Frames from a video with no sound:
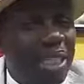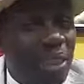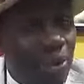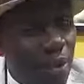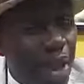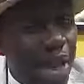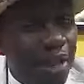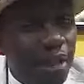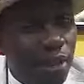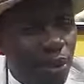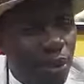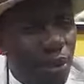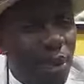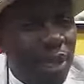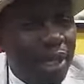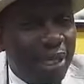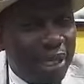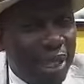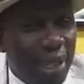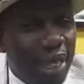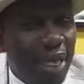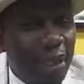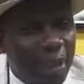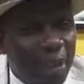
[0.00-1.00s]
right to go and
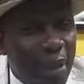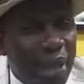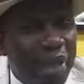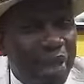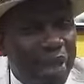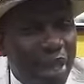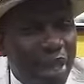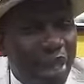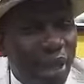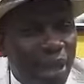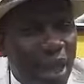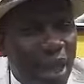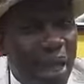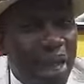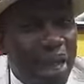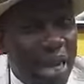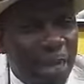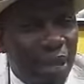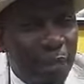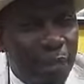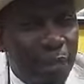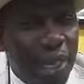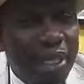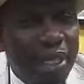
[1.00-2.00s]
tell a pastor that your
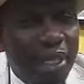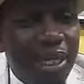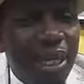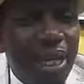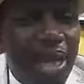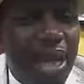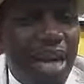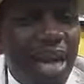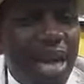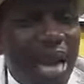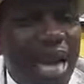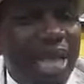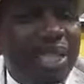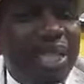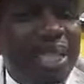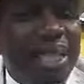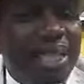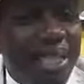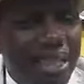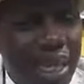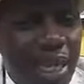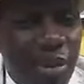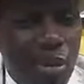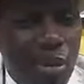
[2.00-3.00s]
husband has a
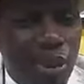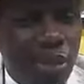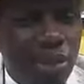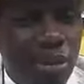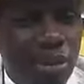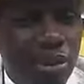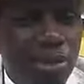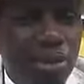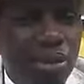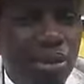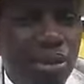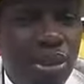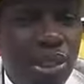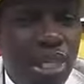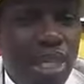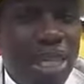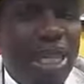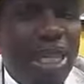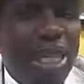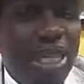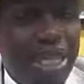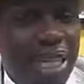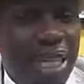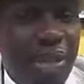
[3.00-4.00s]
demon
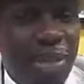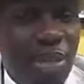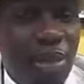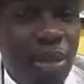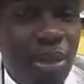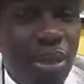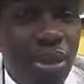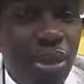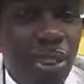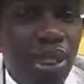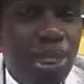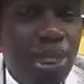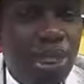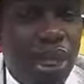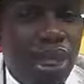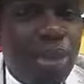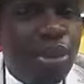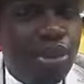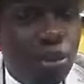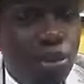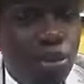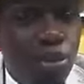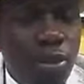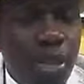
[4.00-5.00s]
and the demon
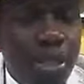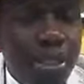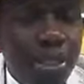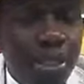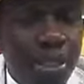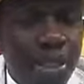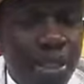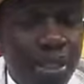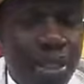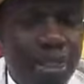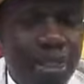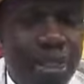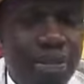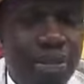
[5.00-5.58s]
is too much sex?